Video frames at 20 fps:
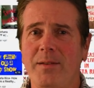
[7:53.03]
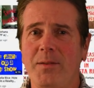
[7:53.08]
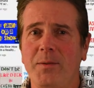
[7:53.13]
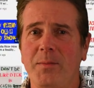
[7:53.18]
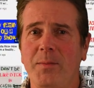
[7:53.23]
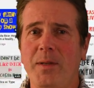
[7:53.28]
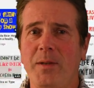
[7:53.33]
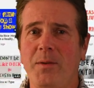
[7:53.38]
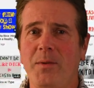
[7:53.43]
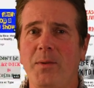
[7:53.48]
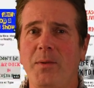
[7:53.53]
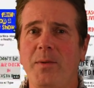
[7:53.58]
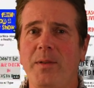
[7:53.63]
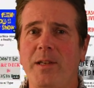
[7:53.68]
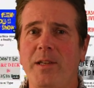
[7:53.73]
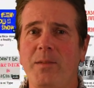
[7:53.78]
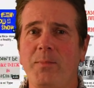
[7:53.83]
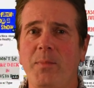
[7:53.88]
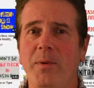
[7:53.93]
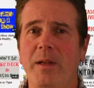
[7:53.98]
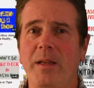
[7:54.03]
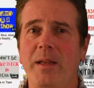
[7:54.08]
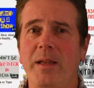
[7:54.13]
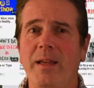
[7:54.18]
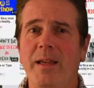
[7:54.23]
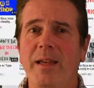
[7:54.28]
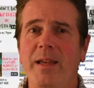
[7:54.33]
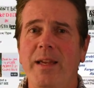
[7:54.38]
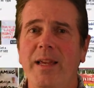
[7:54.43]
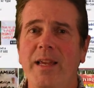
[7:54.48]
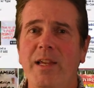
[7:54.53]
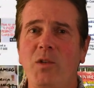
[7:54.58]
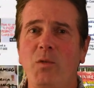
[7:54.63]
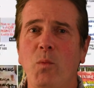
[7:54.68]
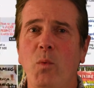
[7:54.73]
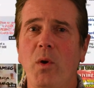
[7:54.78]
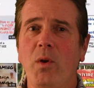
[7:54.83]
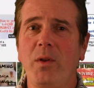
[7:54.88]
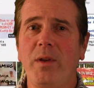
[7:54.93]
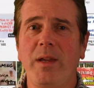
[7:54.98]
to be doing this, but he's
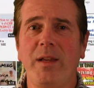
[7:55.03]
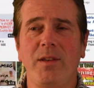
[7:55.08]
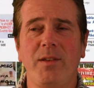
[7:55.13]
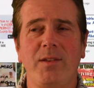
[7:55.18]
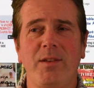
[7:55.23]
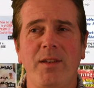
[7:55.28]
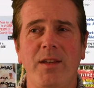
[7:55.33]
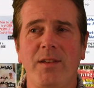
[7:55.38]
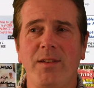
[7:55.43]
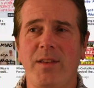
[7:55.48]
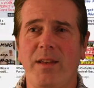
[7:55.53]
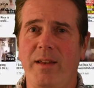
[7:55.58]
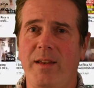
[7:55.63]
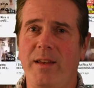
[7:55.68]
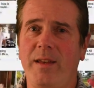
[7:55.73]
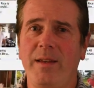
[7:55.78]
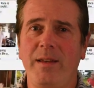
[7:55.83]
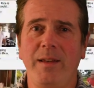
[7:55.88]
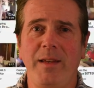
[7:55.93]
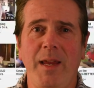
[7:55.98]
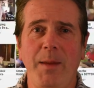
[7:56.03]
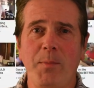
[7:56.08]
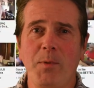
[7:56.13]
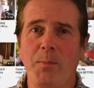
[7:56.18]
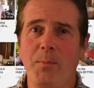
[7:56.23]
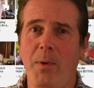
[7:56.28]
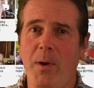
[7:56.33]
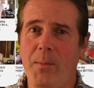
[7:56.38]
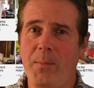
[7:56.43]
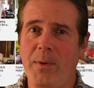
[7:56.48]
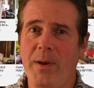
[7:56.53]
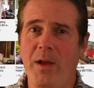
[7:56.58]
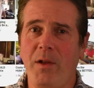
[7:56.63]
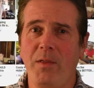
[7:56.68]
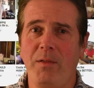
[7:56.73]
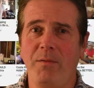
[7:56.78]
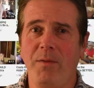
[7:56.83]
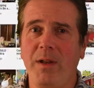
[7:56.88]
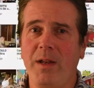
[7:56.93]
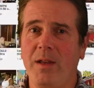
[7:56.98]
really consistent. He keeps pumping out
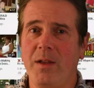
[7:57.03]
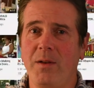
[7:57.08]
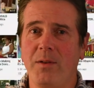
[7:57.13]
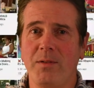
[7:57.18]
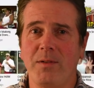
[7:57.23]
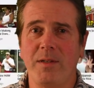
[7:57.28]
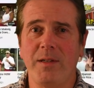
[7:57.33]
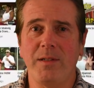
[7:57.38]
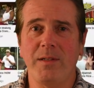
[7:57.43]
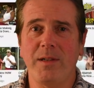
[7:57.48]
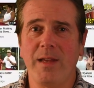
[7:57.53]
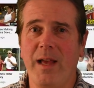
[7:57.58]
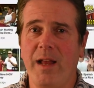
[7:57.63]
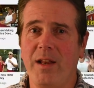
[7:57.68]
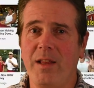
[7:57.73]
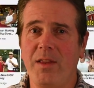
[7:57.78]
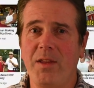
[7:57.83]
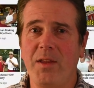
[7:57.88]
the videos. He's got a